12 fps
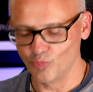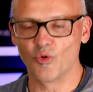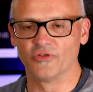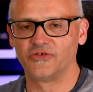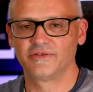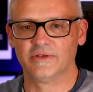
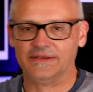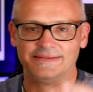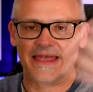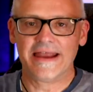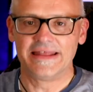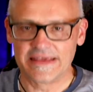once he's
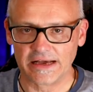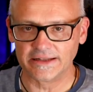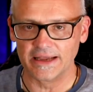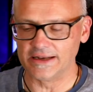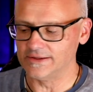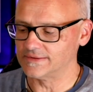dating young
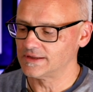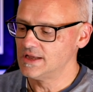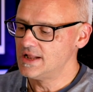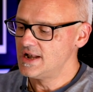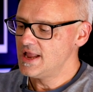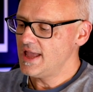ladies.
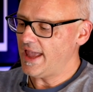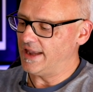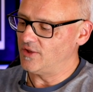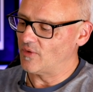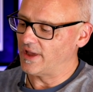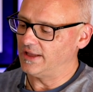
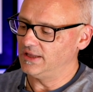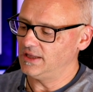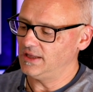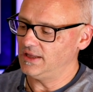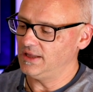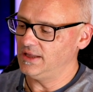Anyway,
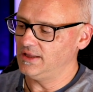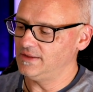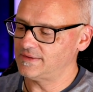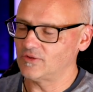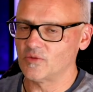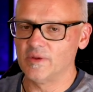
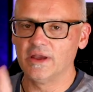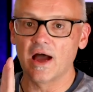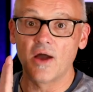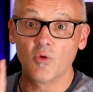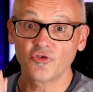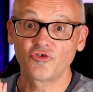he said to me,
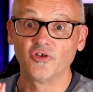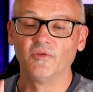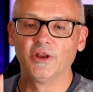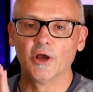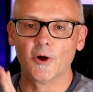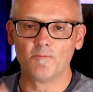I watched your
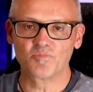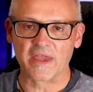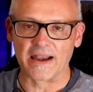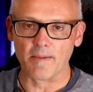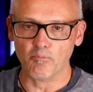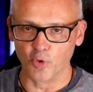video
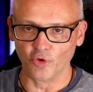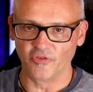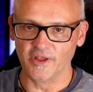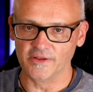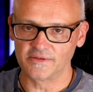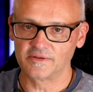and I
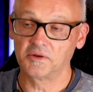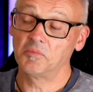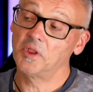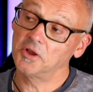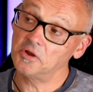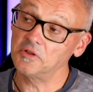bought this. And
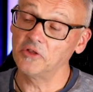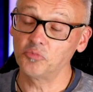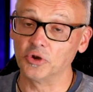I'm like, oh, that's